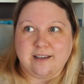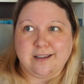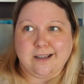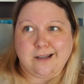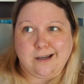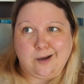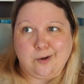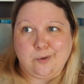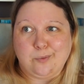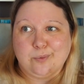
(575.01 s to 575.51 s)
you
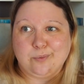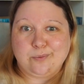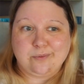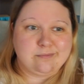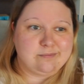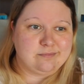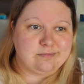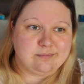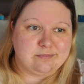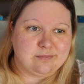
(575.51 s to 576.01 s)
know,
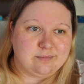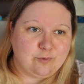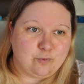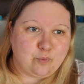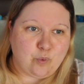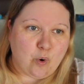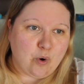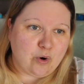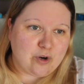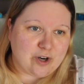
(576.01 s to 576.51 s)

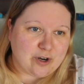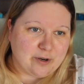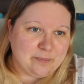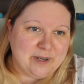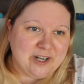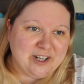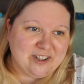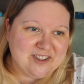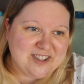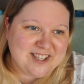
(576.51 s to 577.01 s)
war
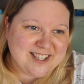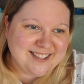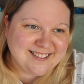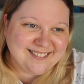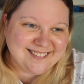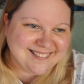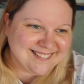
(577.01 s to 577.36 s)
criminals.